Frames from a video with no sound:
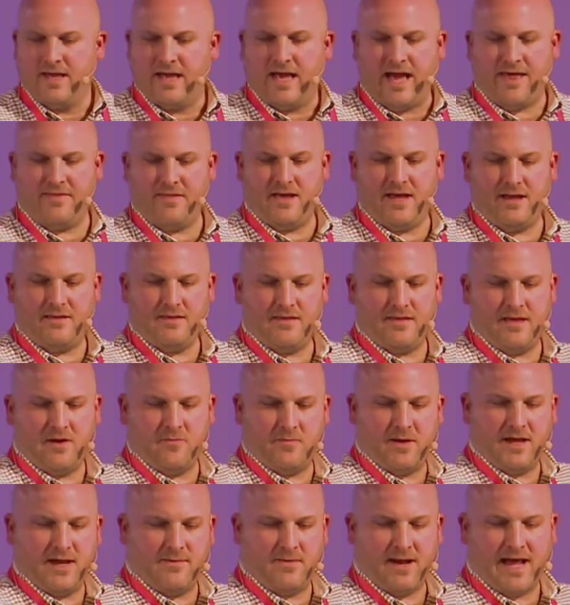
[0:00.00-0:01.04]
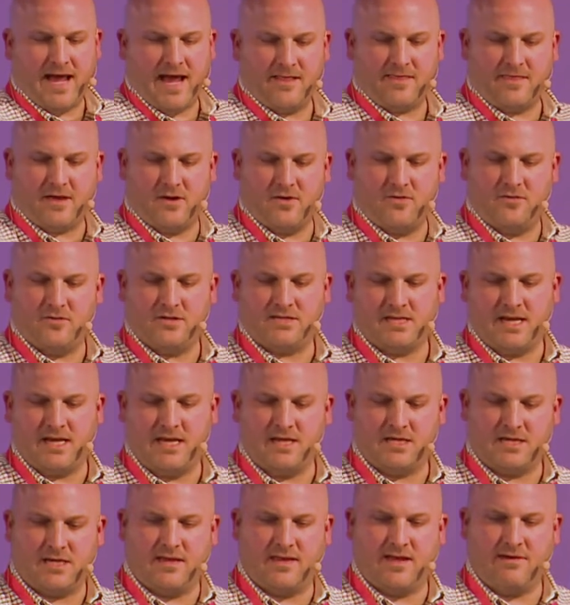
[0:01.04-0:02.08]
And then they'll be able to add those
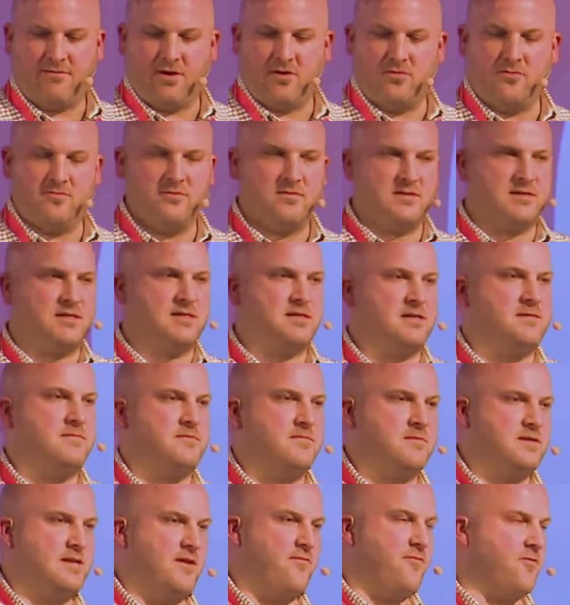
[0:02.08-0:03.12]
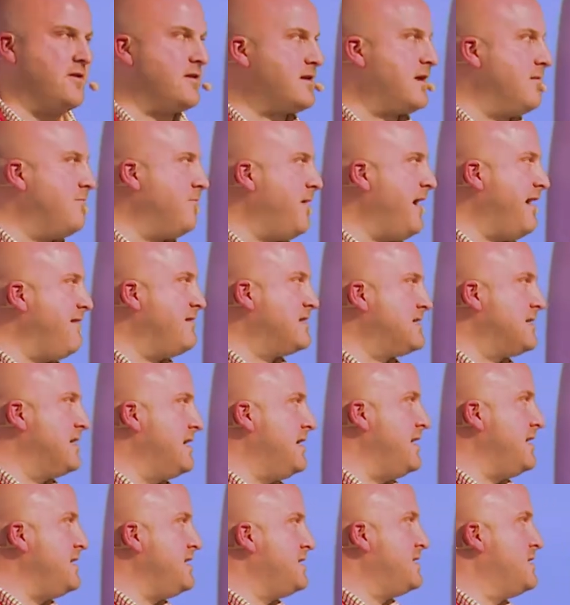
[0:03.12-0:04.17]
into their own different comparison
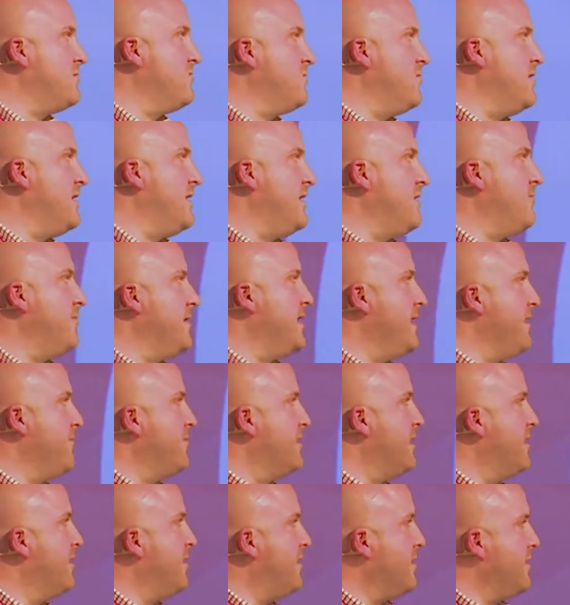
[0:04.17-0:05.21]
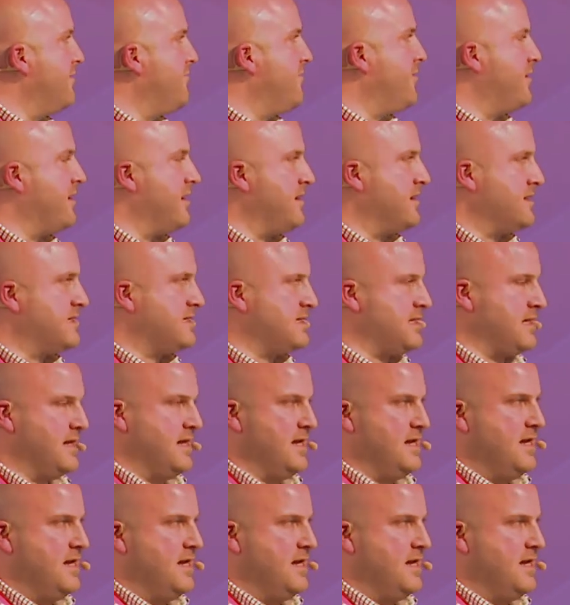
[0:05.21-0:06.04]
list, where they'll be able to look at the products